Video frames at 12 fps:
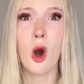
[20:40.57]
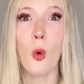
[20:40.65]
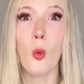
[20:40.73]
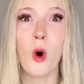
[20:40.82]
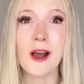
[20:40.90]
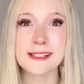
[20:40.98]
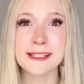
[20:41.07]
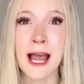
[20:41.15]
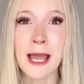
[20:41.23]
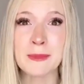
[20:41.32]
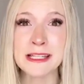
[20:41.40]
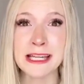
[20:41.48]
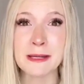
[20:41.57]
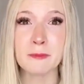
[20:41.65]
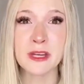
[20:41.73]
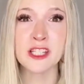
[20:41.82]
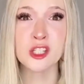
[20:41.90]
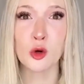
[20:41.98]
What time is it,
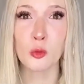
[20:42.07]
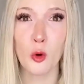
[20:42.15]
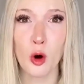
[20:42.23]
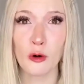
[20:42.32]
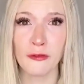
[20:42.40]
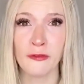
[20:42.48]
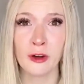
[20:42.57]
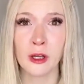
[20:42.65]
Mr. Wolf?